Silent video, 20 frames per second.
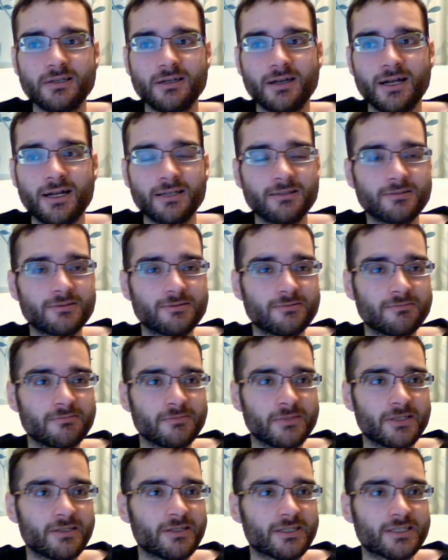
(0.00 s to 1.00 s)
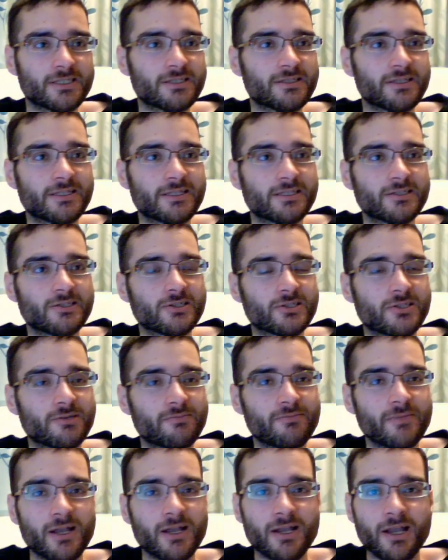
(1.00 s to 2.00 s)
and this is just
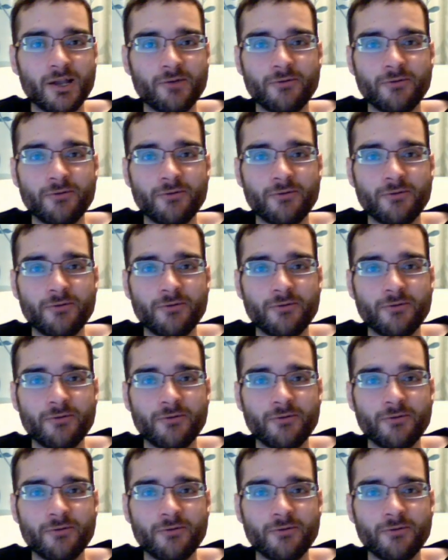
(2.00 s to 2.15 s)
a